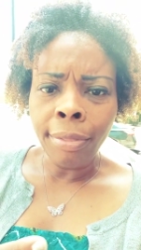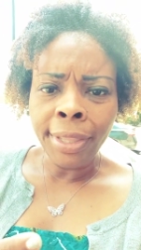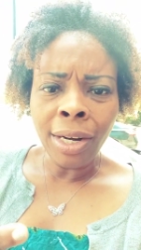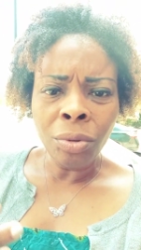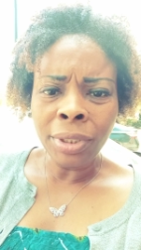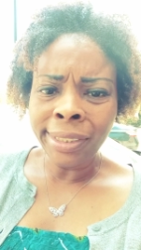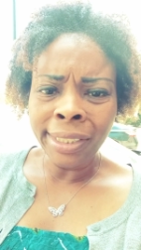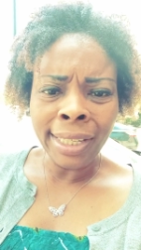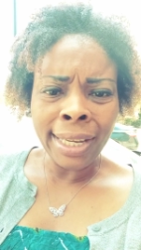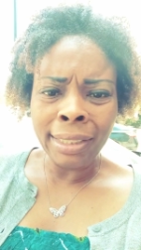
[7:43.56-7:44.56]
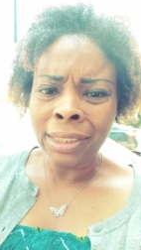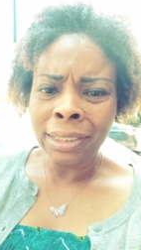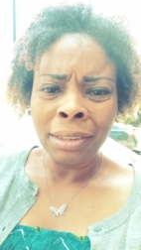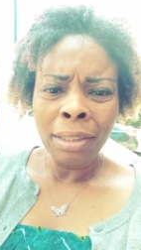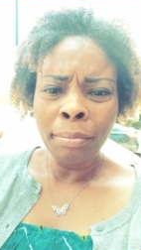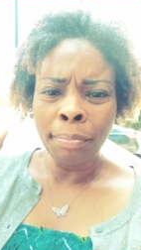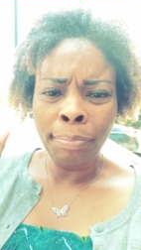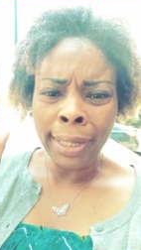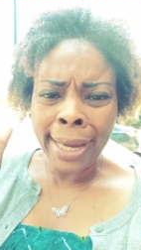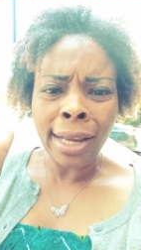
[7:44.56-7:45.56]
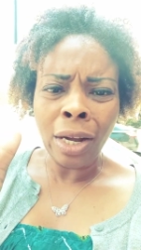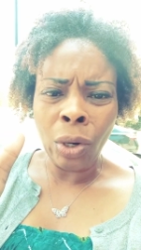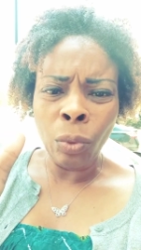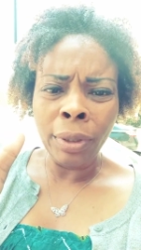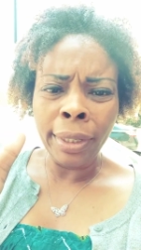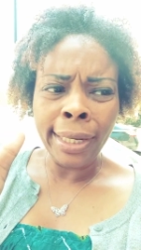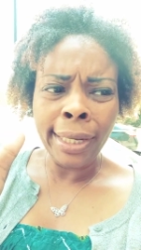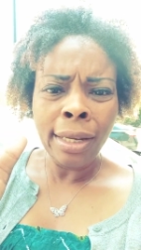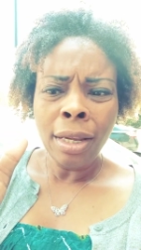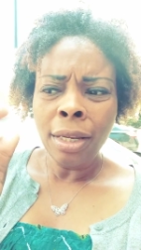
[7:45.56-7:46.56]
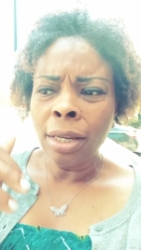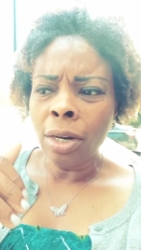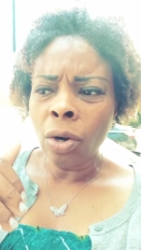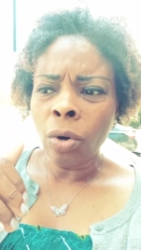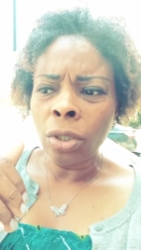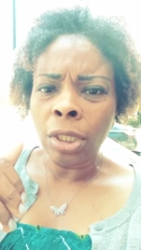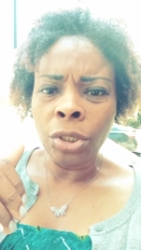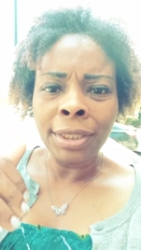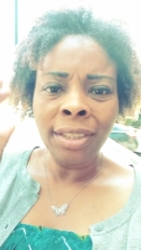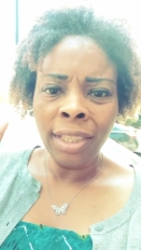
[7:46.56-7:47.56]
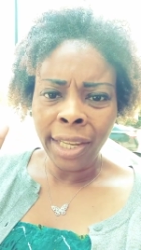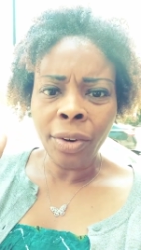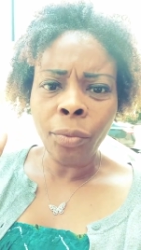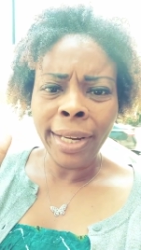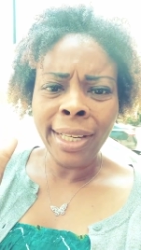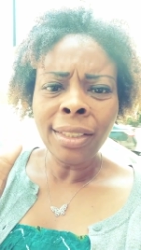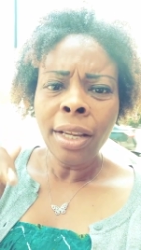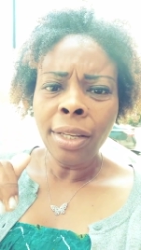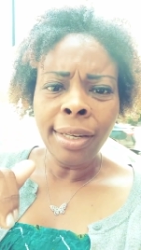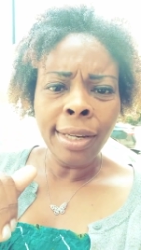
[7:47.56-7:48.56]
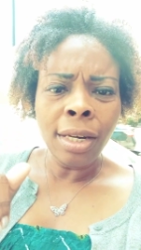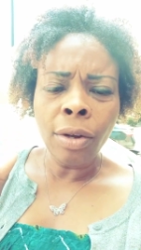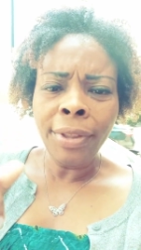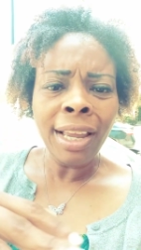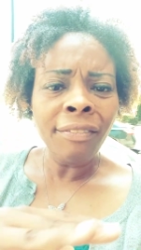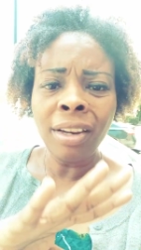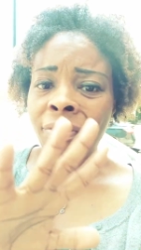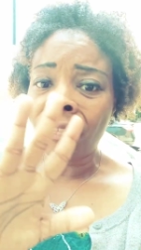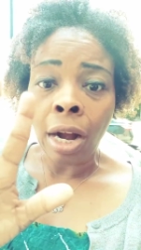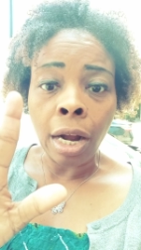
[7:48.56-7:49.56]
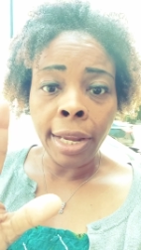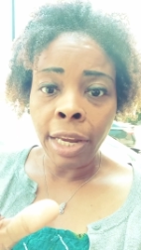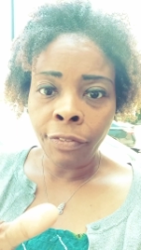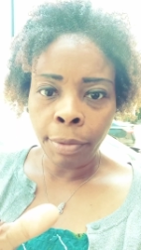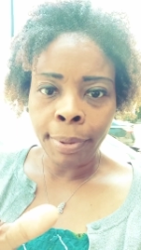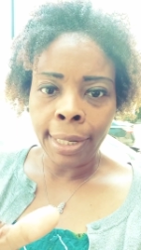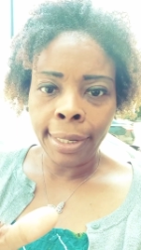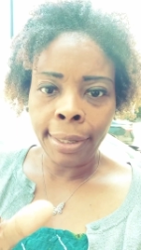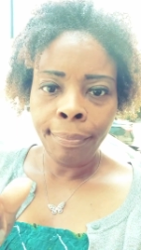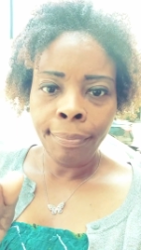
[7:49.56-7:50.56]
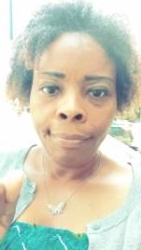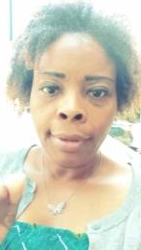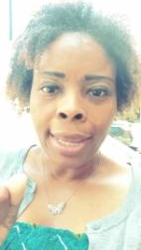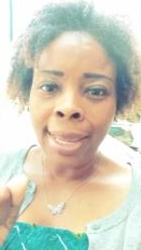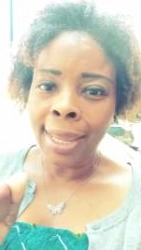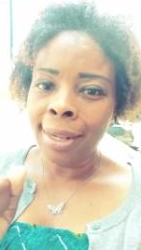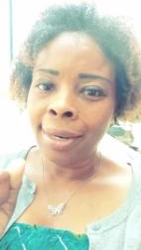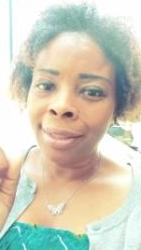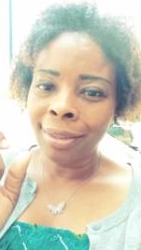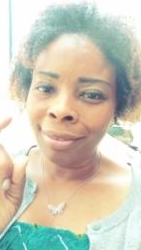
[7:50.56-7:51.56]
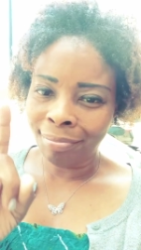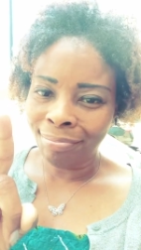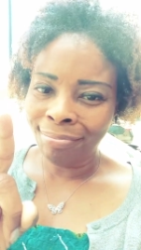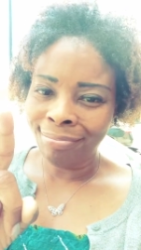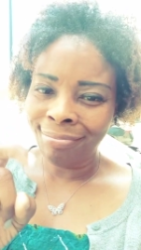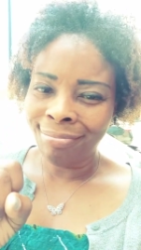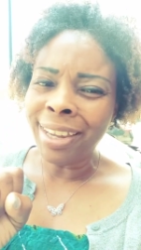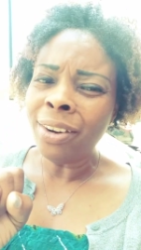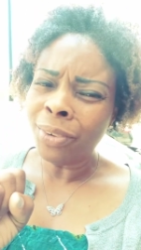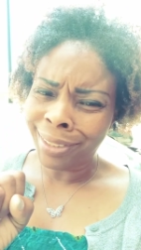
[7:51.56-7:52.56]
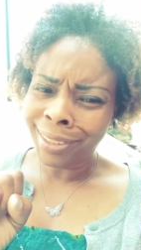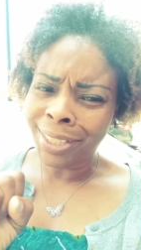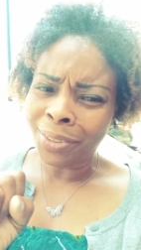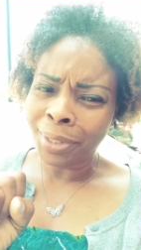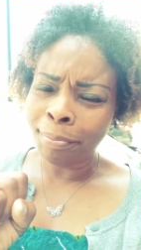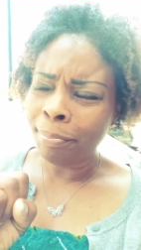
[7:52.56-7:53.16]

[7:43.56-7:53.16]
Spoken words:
don't just look at just black only, or just their race. They have love for everybody, and they know the secret.